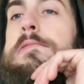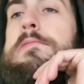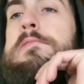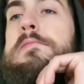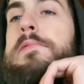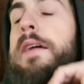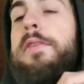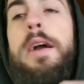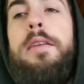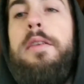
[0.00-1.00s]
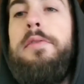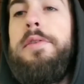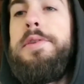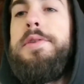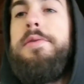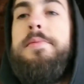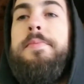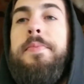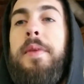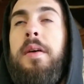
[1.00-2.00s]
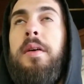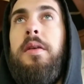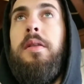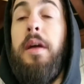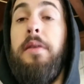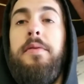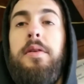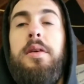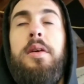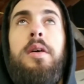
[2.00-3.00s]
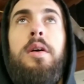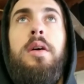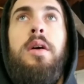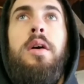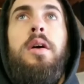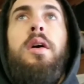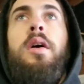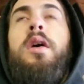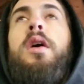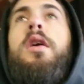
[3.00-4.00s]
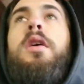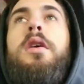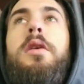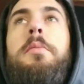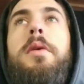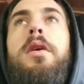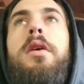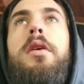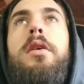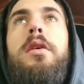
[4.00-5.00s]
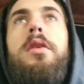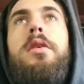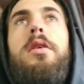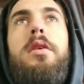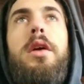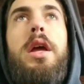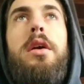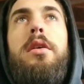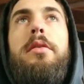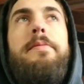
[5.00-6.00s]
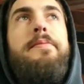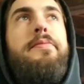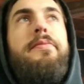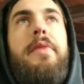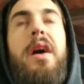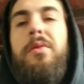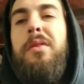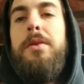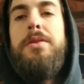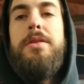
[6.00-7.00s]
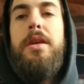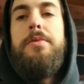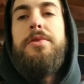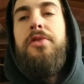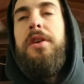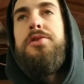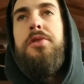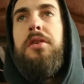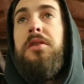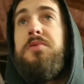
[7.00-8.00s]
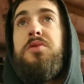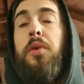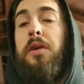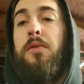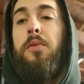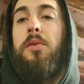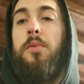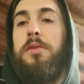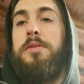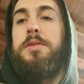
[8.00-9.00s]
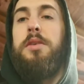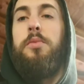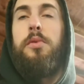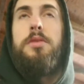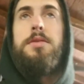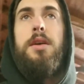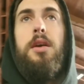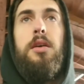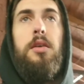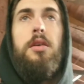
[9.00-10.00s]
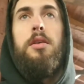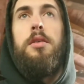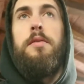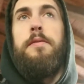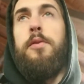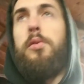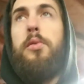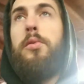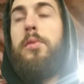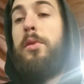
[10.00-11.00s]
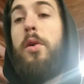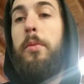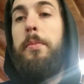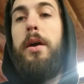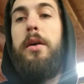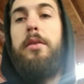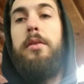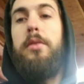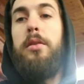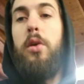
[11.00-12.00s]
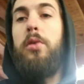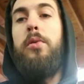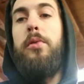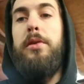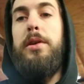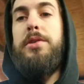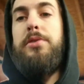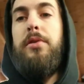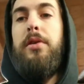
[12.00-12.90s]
Never had another issue, thankfully. Um, it Not really much to say. It was a great truck. It was quick for what it was. It was a four-door, long bed, Longhorn edition truck.